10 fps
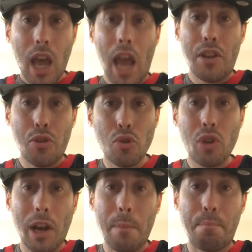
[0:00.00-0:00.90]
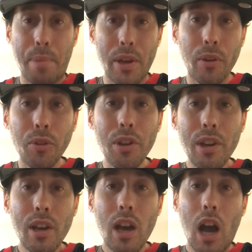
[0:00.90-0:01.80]
and you try to build
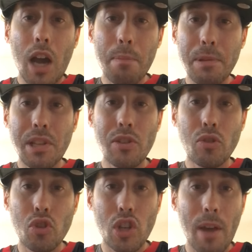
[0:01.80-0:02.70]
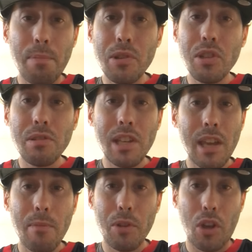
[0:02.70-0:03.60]
on a potential championship
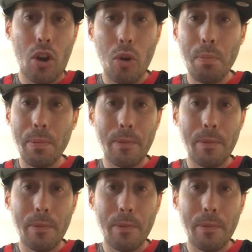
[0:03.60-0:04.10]
team with a hope,